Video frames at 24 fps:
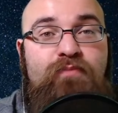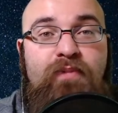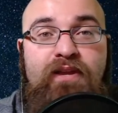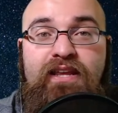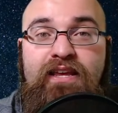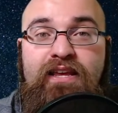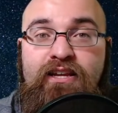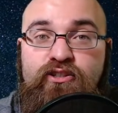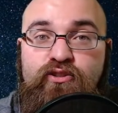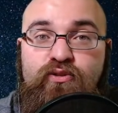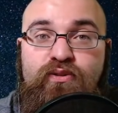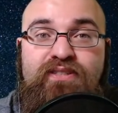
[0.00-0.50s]

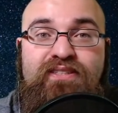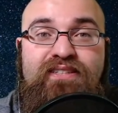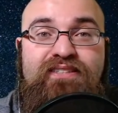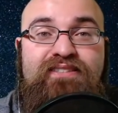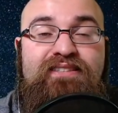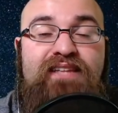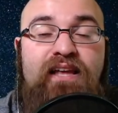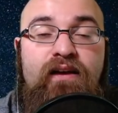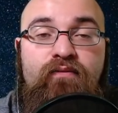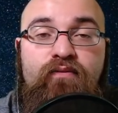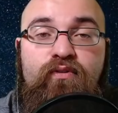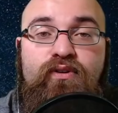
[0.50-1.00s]
many injuries as
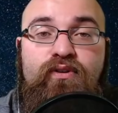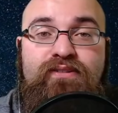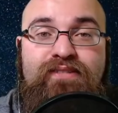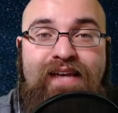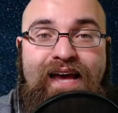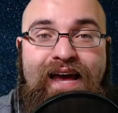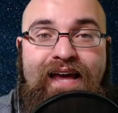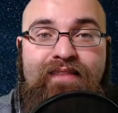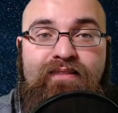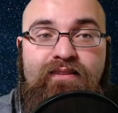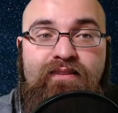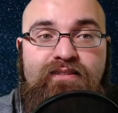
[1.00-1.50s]
Denver has
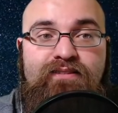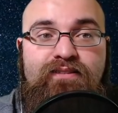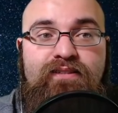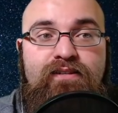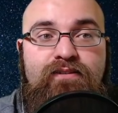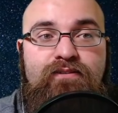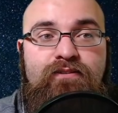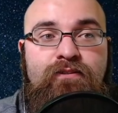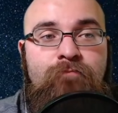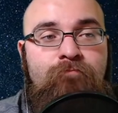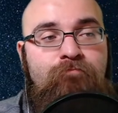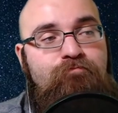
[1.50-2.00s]
had this
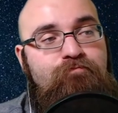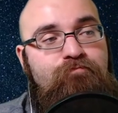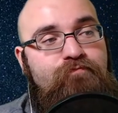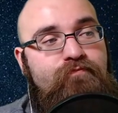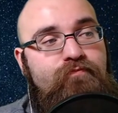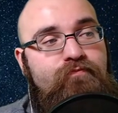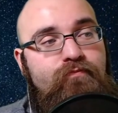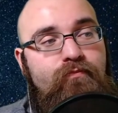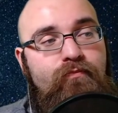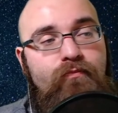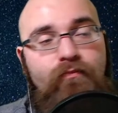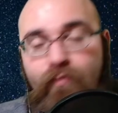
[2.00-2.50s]
season,
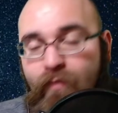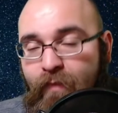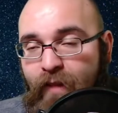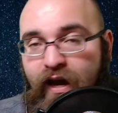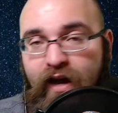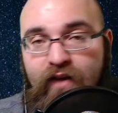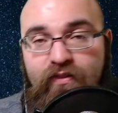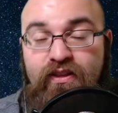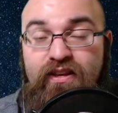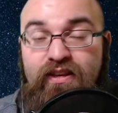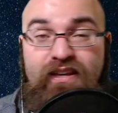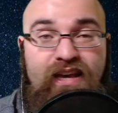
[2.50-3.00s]

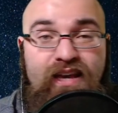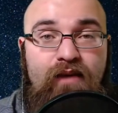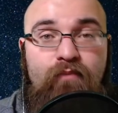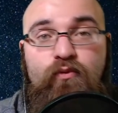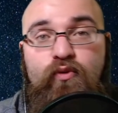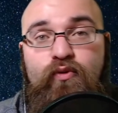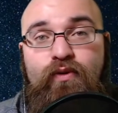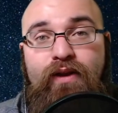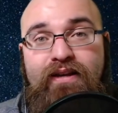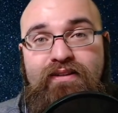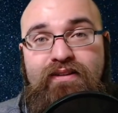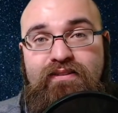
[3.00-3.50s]
I think Cam
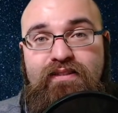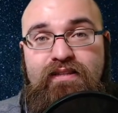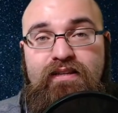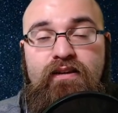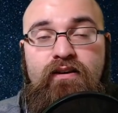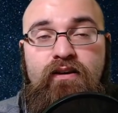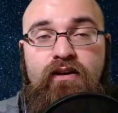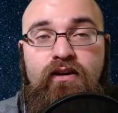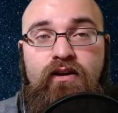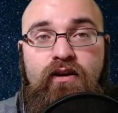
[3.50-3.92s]
Newton has the